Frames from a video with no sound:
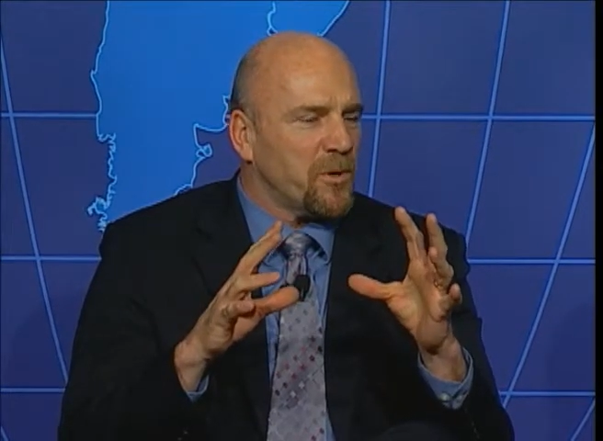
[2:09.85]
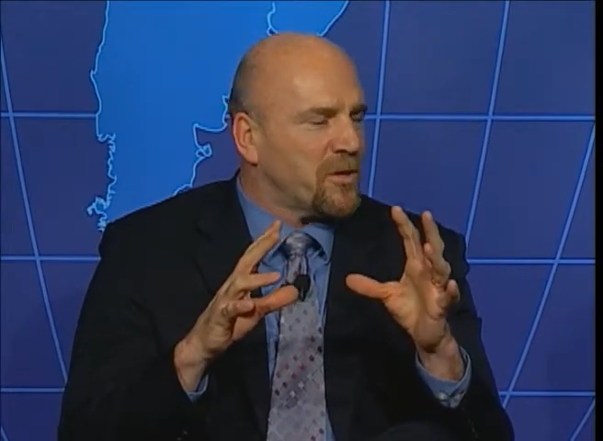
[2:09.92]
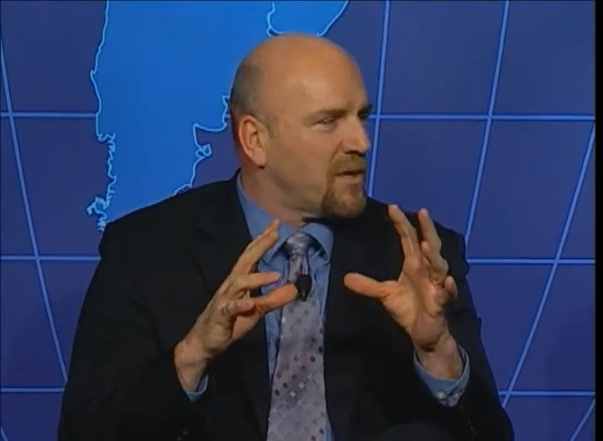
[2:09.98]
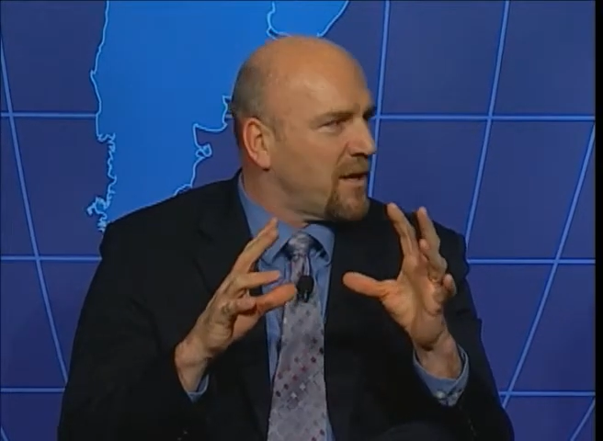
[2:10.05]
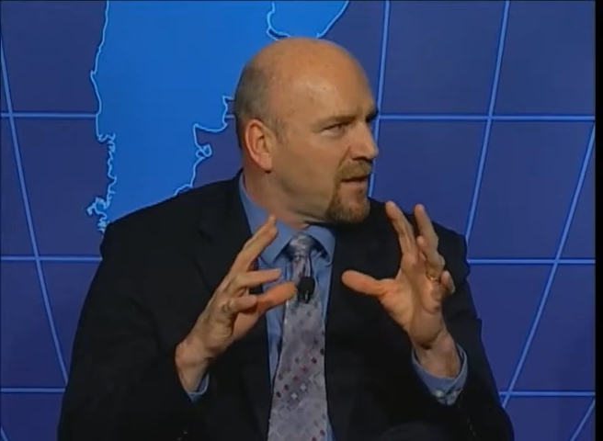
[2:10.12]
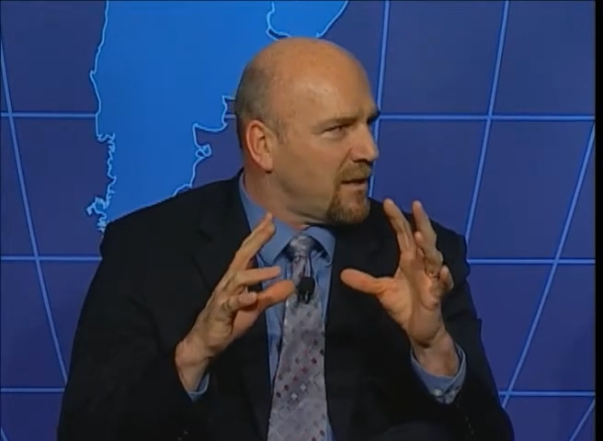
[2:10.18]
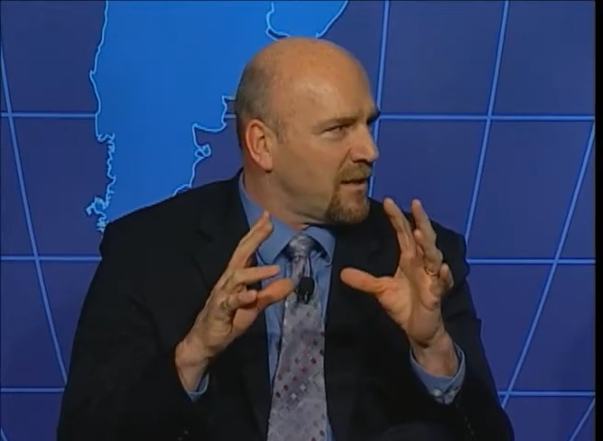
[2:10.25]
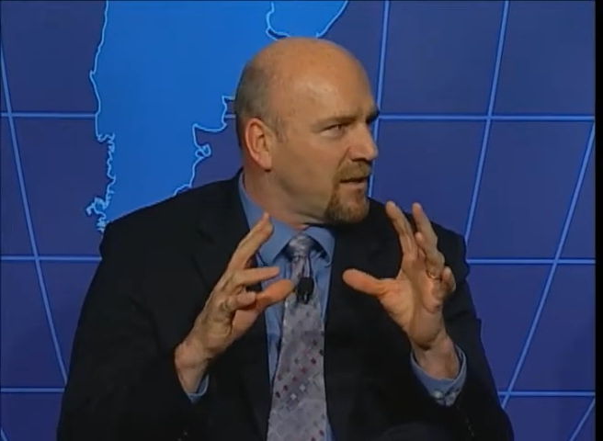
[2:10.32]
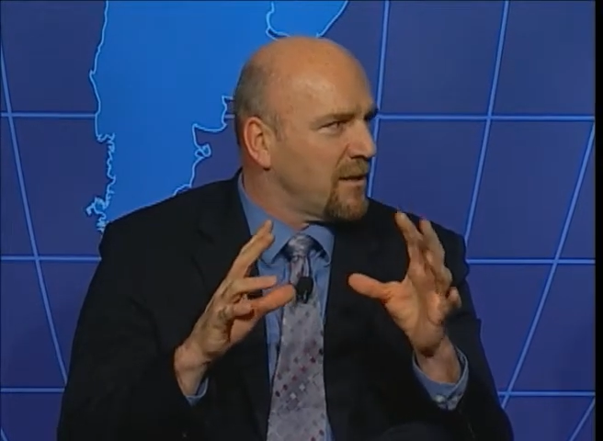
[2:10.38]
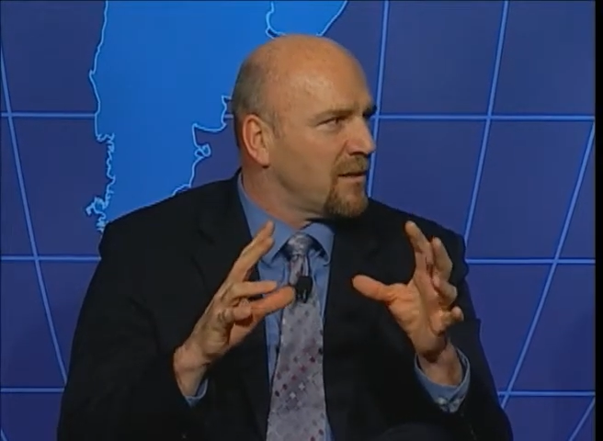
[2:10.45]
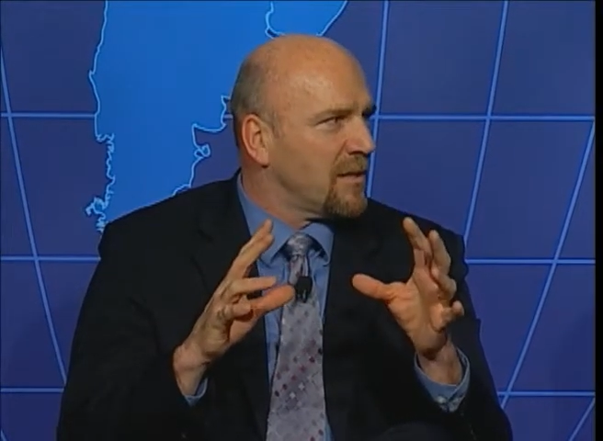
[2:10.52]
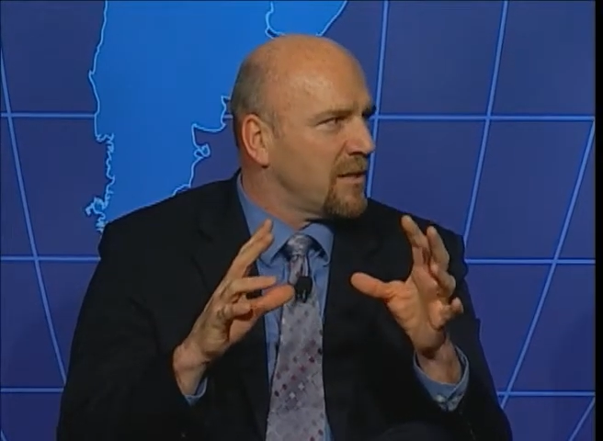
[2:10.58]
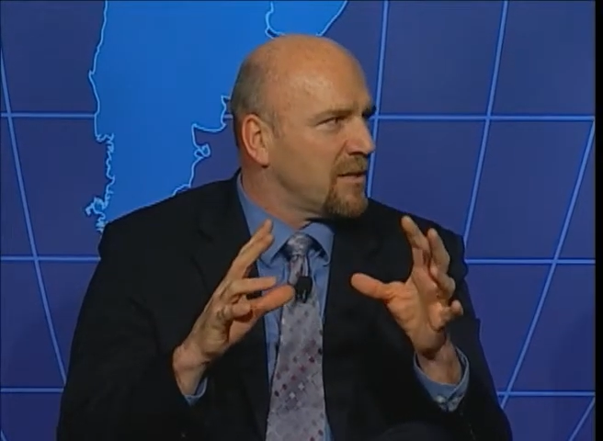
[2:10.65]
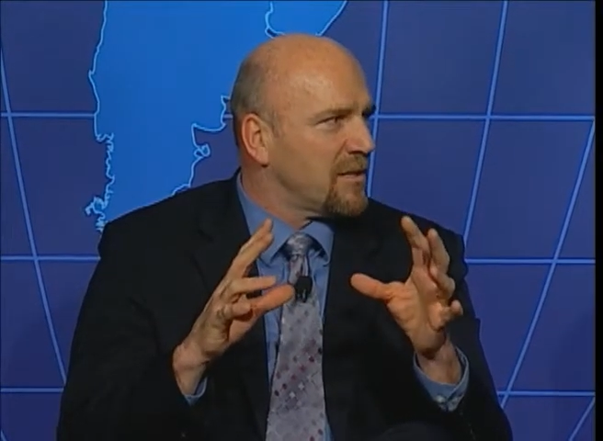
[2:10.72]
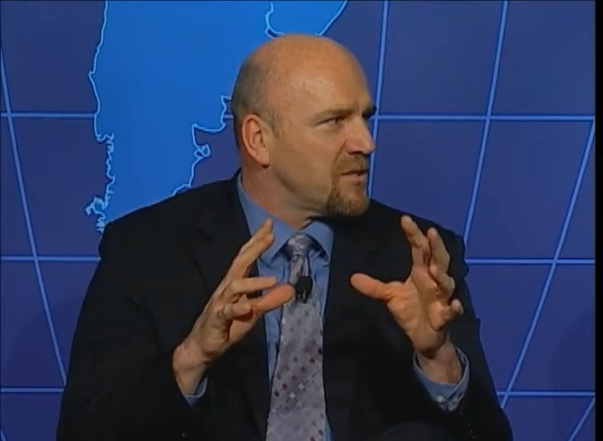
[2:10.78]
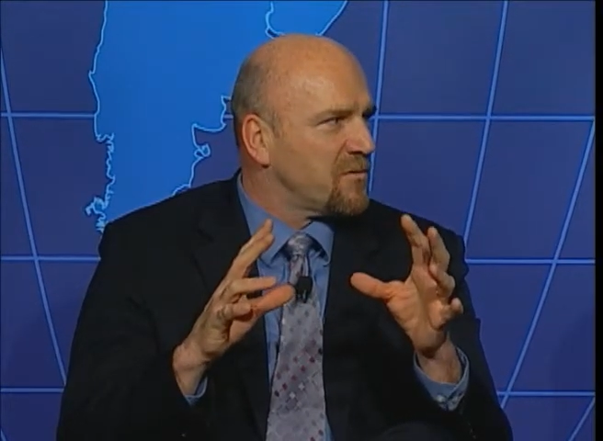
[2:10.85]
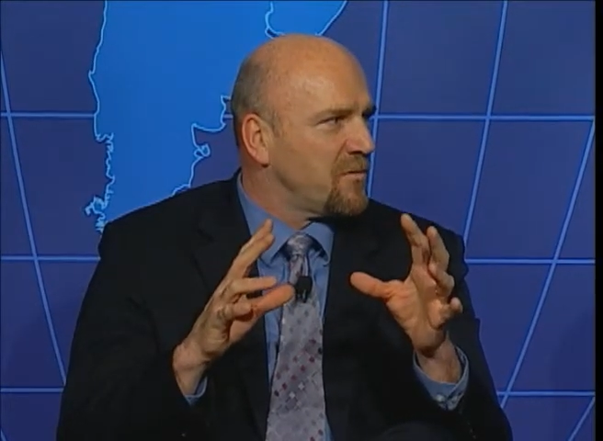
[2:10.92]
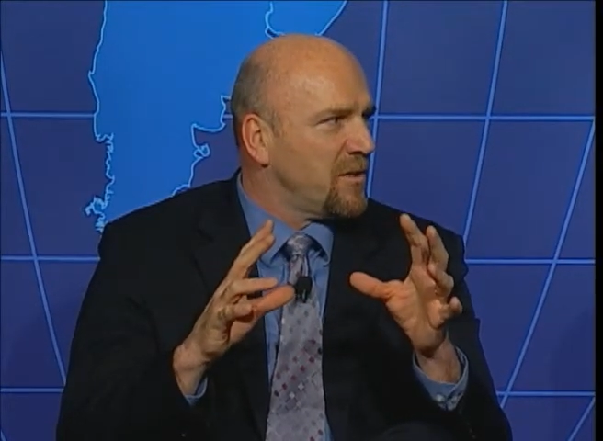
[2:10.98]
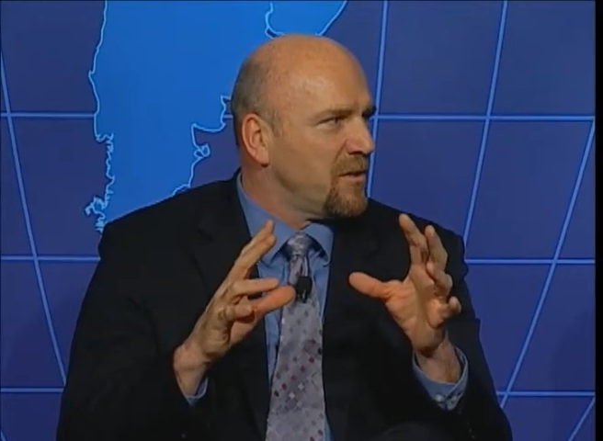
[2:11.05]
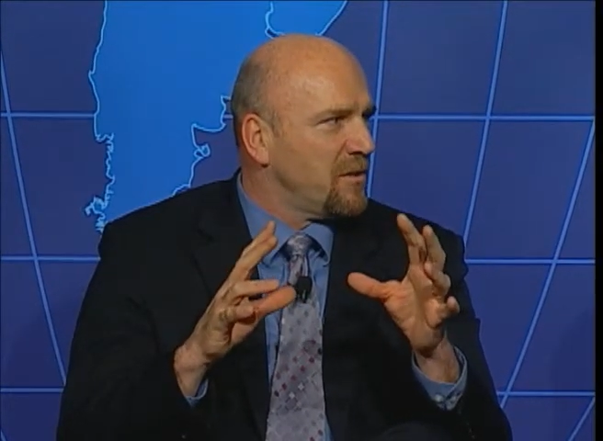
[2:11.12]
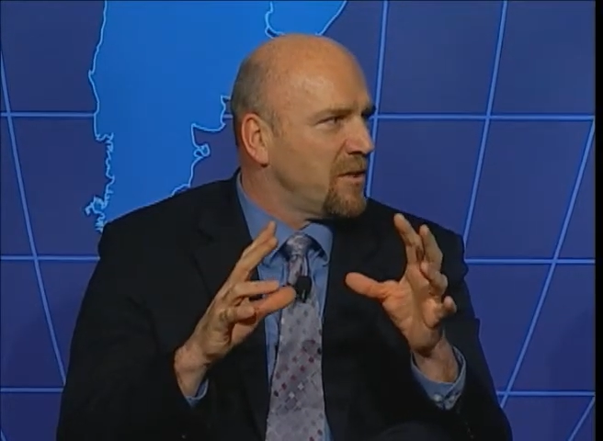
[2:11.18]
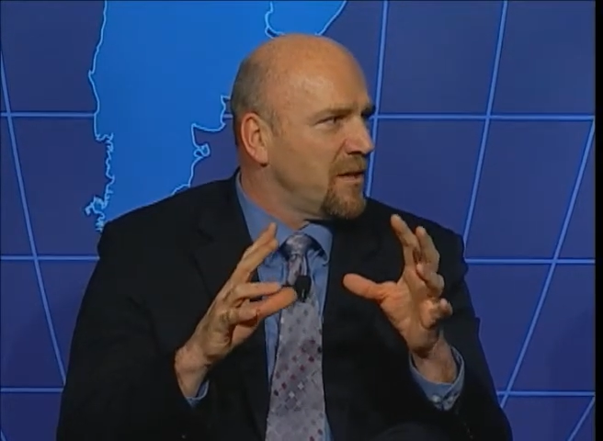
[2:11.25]
particularly in this
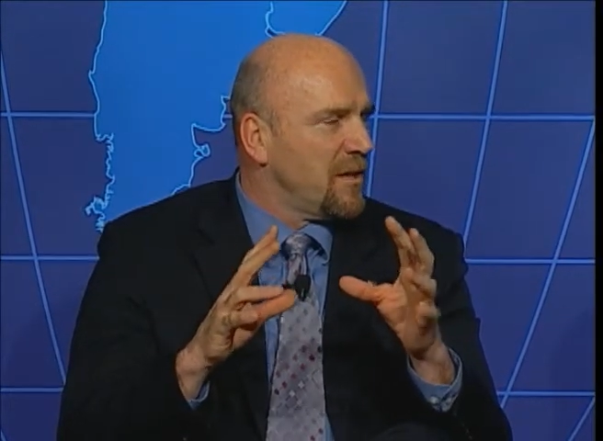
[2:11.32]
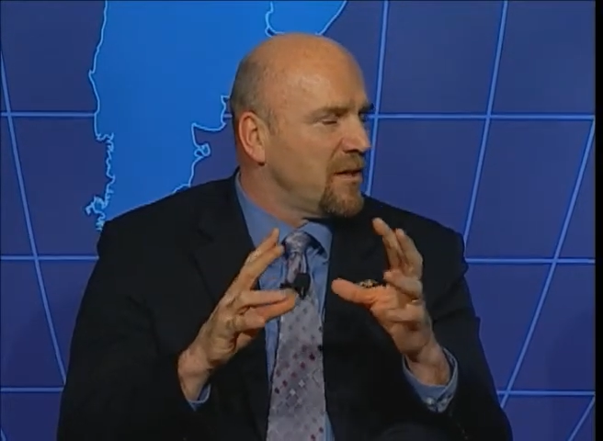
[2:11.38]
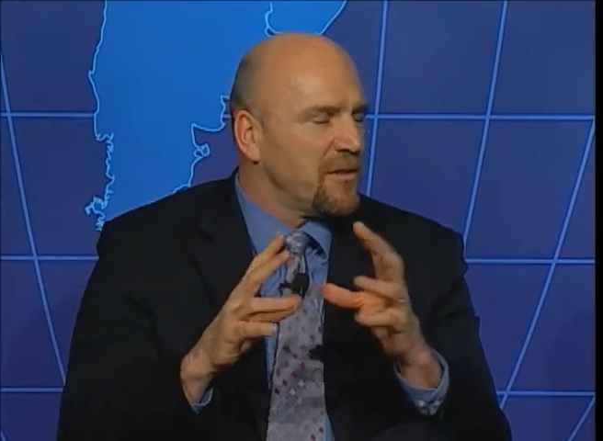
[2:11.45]
field,